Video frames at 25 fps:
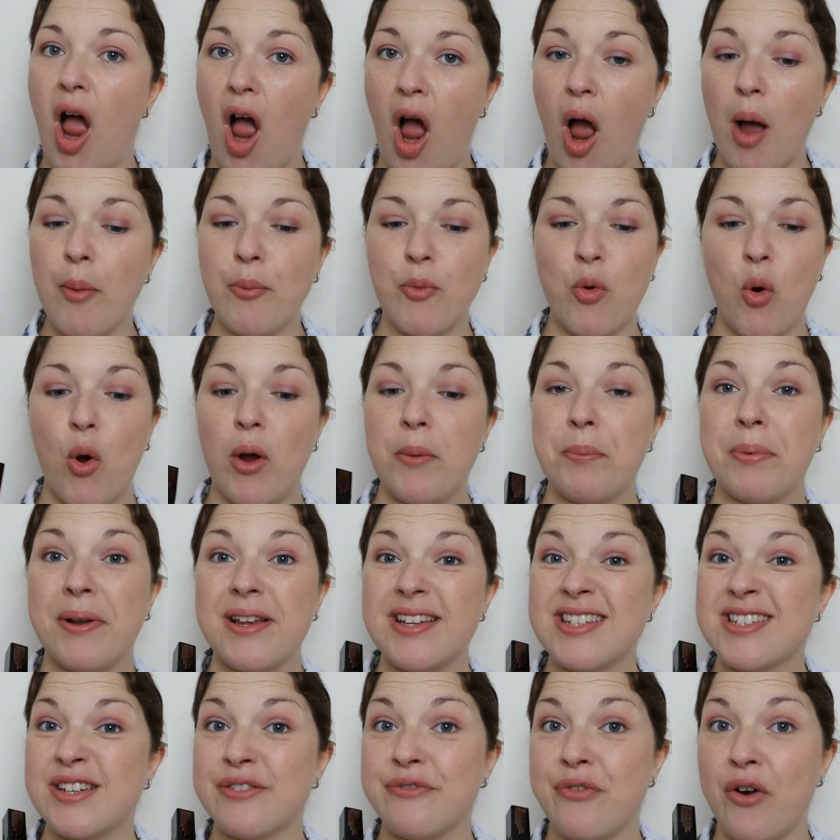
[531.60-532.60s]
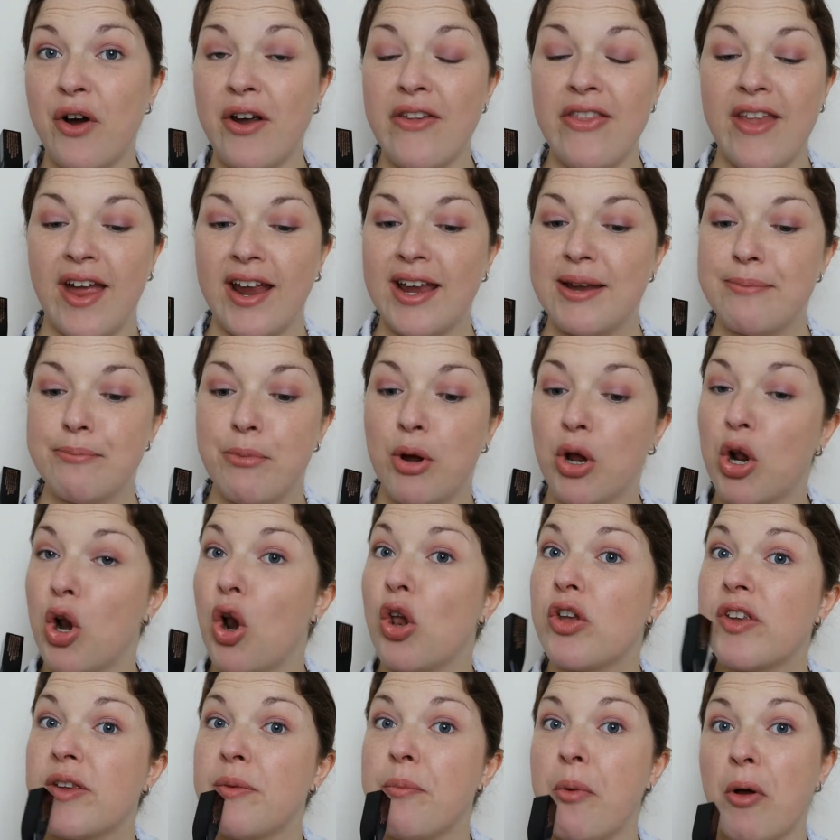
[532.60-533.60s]
I'm quite pleased to find that in my
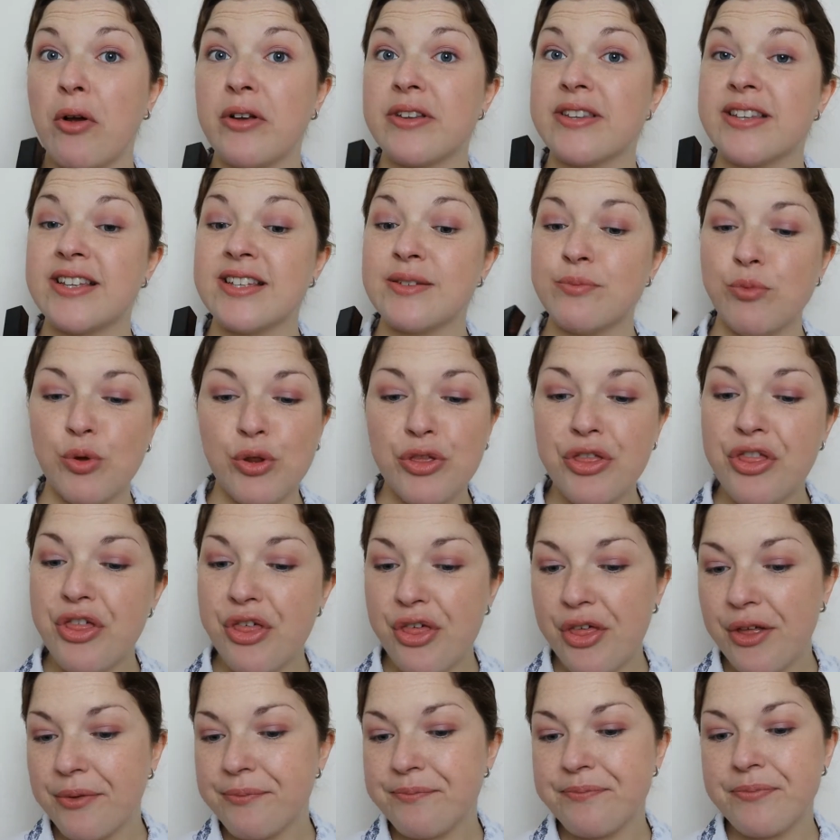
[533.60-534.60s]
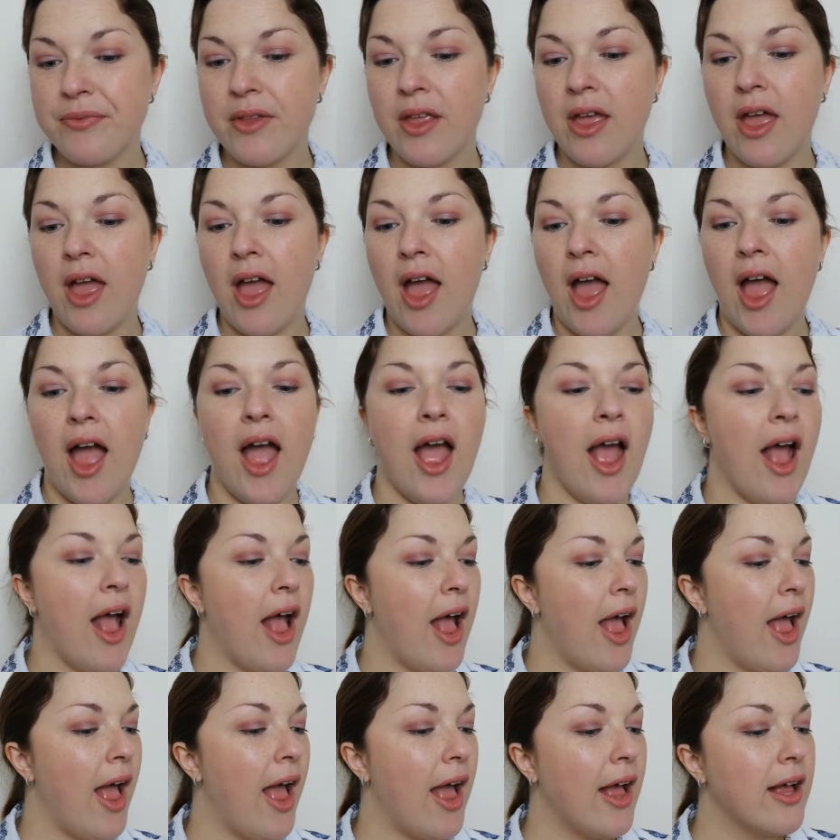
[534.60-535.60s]
glossy box this month.
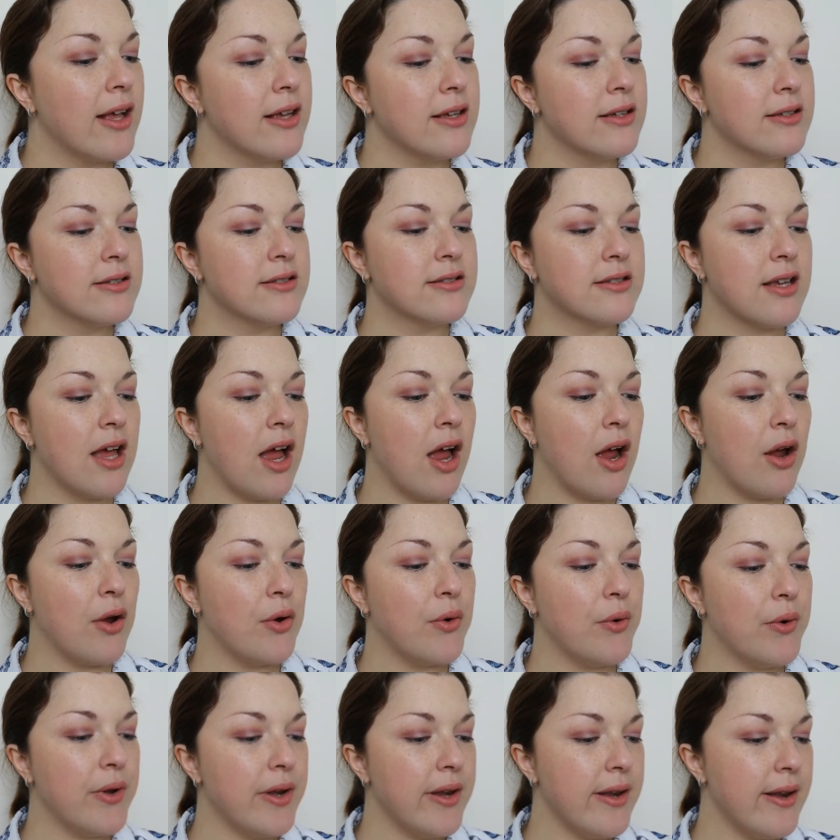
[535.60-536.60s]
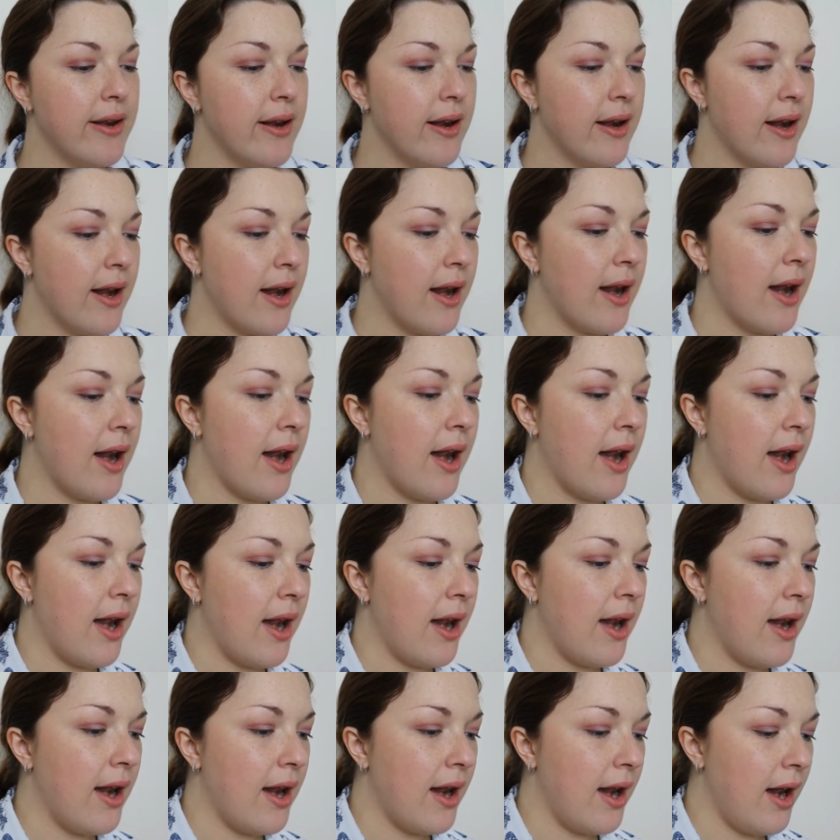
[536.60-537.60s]
So
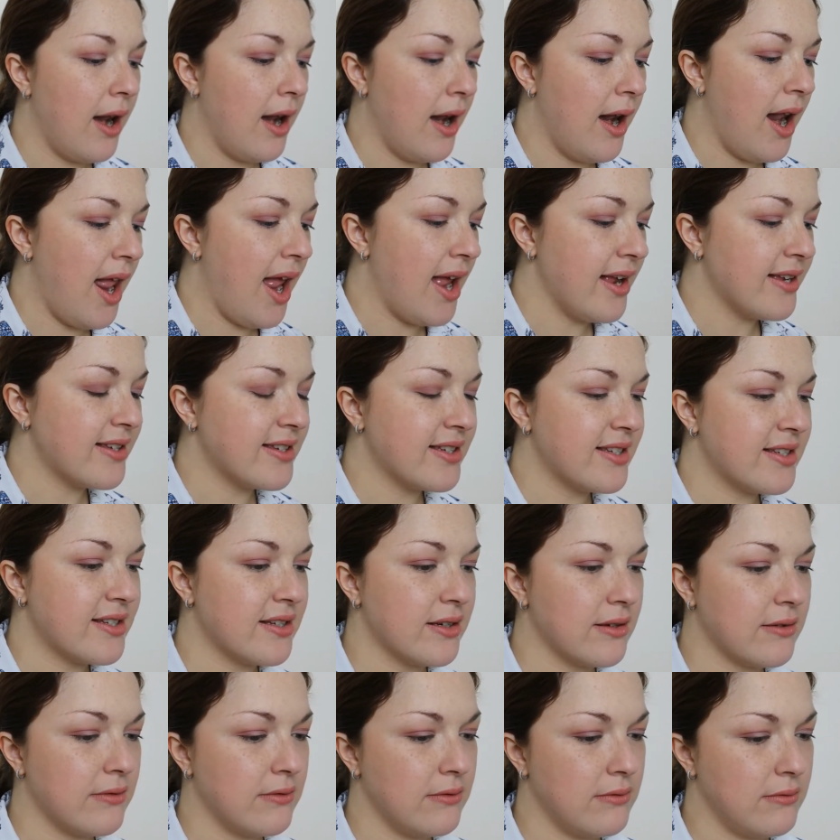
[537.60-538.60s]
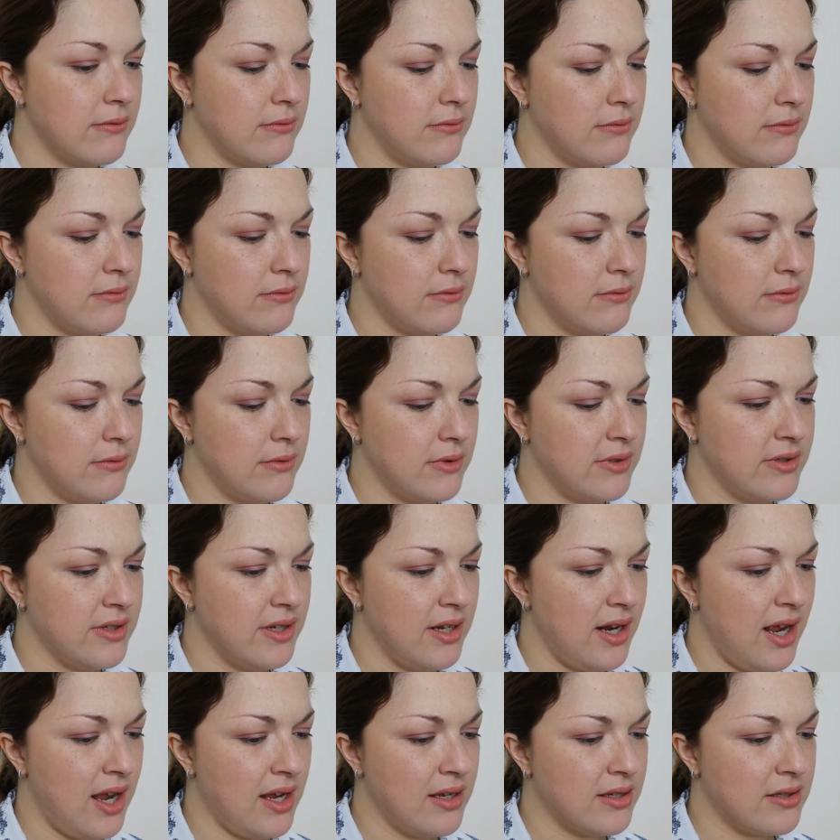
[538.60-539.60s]
last, is
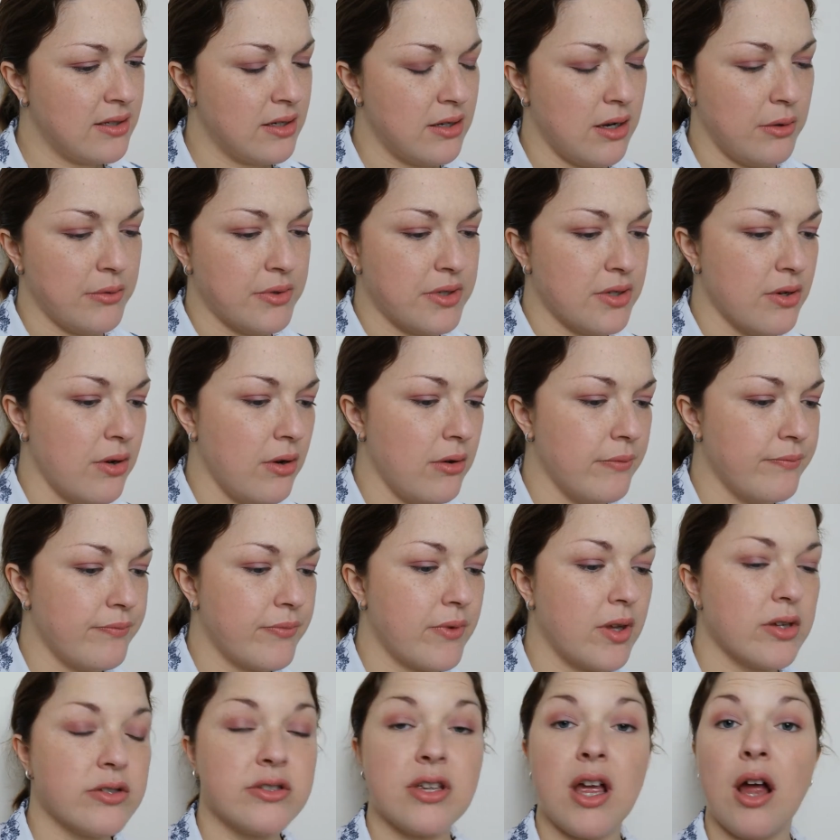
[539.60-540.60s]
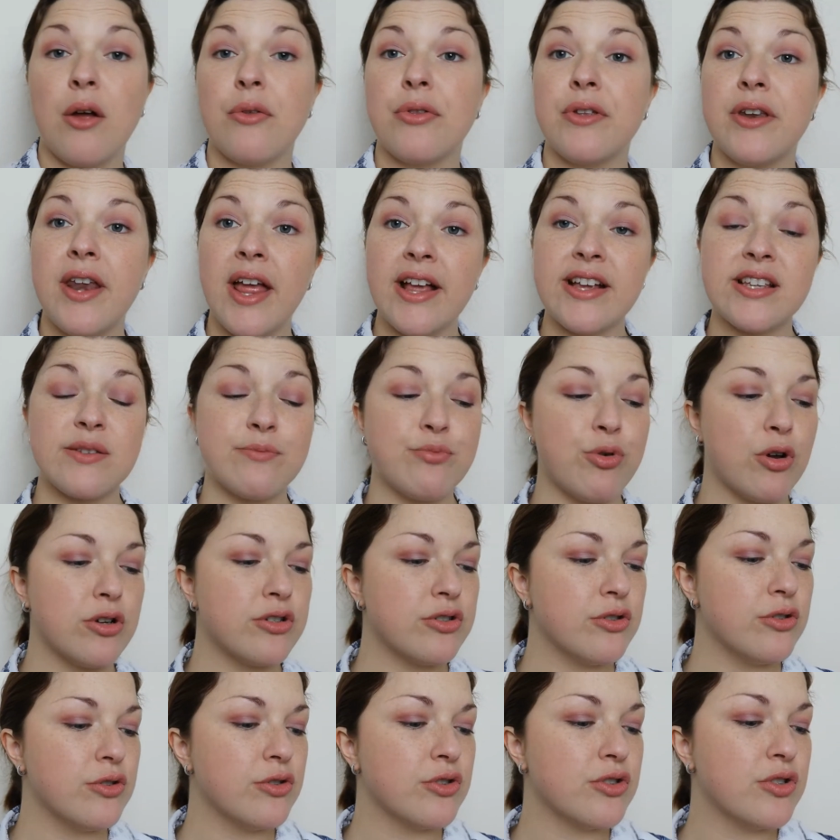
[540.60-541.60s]
it last? No, it's not. So the next
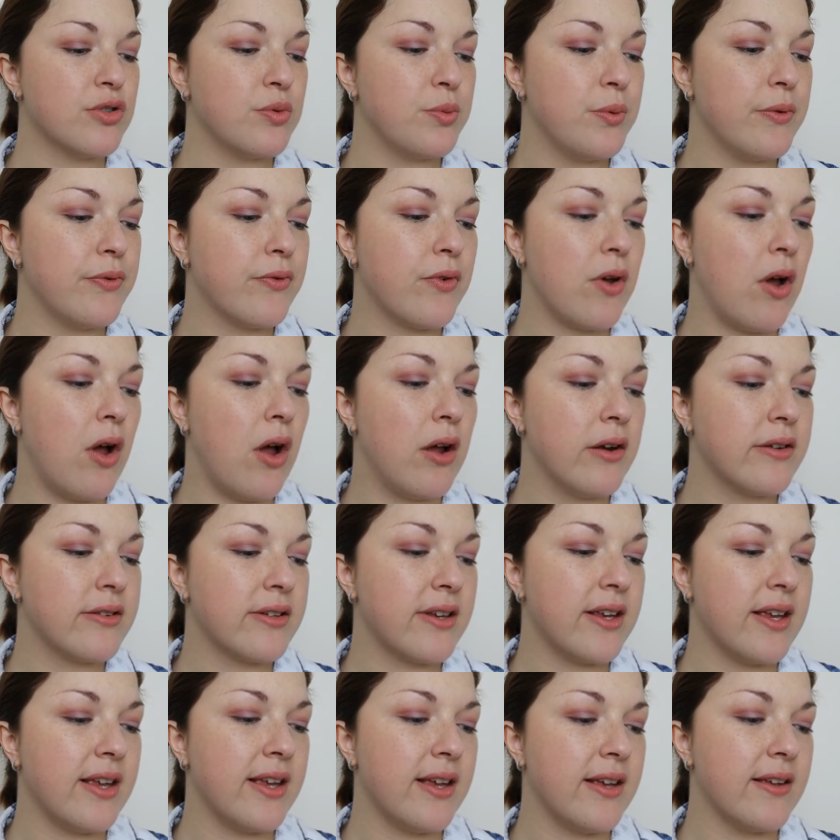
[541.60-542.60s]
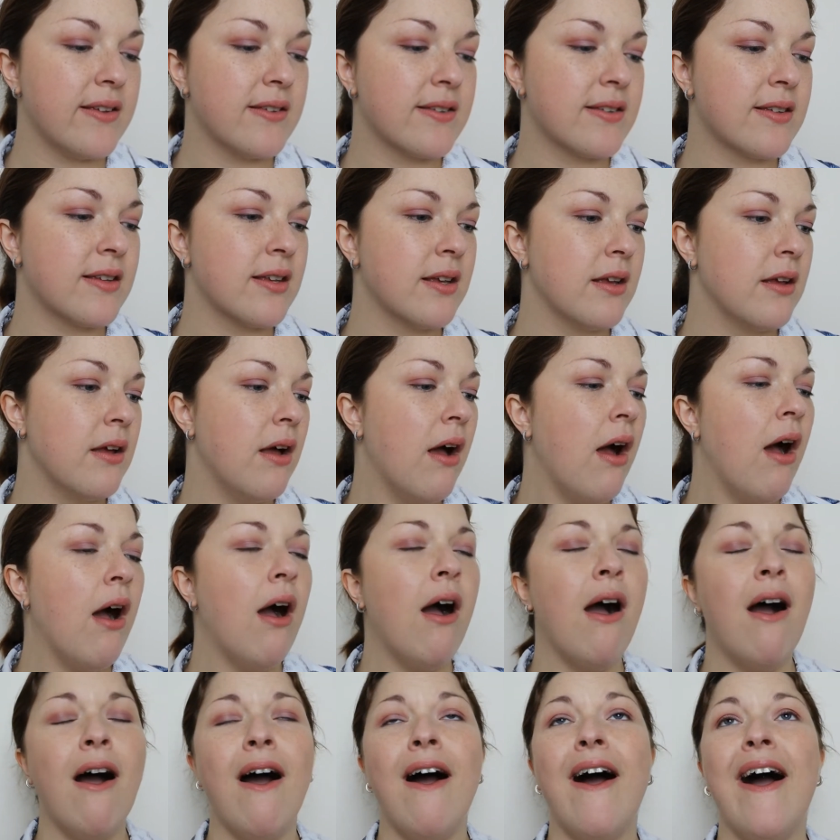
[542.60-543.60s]
product we've got is,
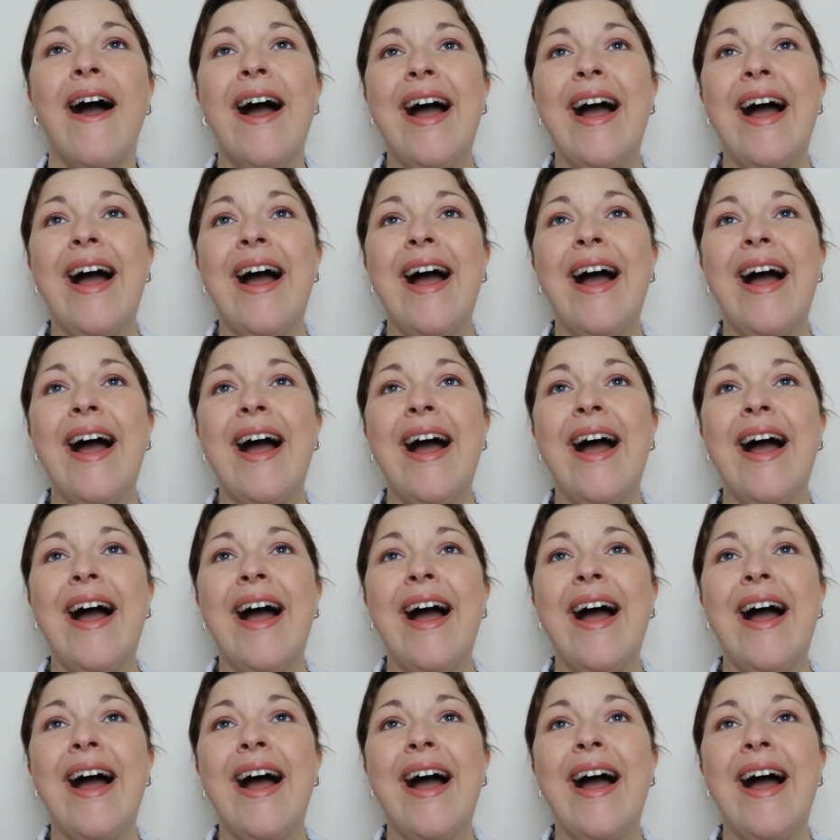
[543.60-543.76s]
I'm